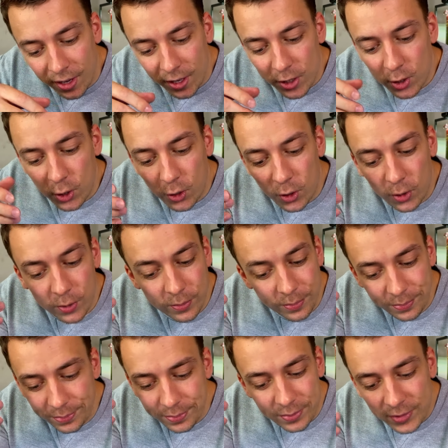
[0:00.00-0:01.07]
So
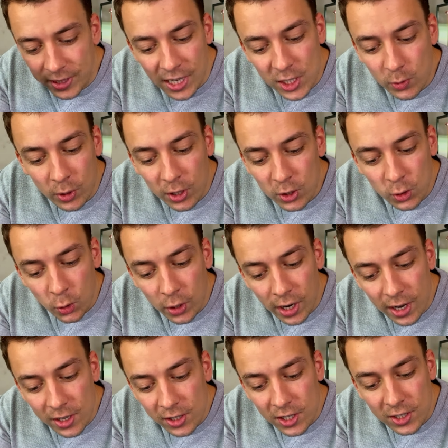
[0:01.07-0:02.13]
that's where the story
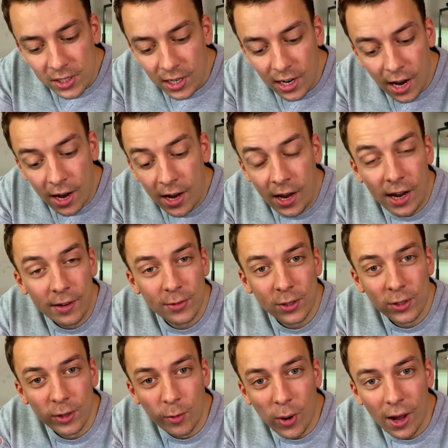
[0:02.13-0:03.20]
ends. He said
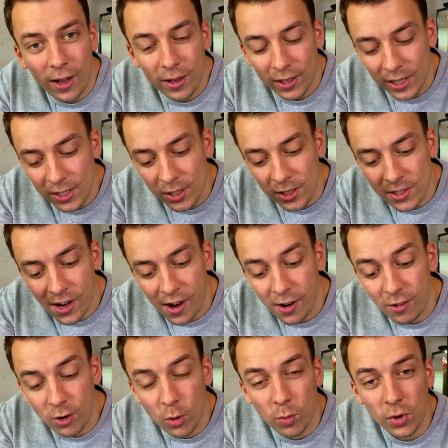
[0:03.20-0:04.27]
after a while his entire
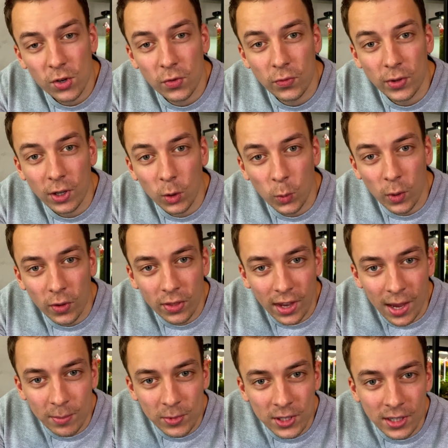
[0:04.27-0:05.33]
room was filled with
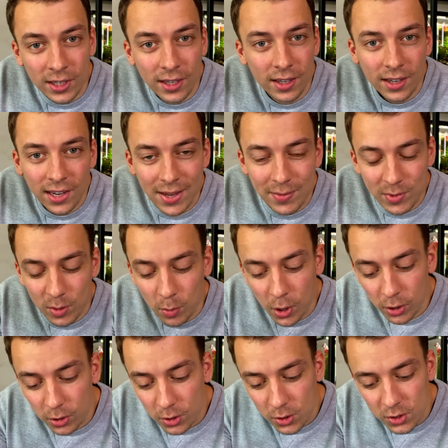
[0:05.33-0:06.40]
empty
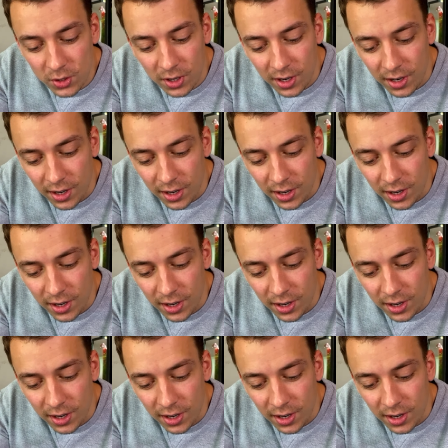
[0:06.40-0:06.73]
bottles.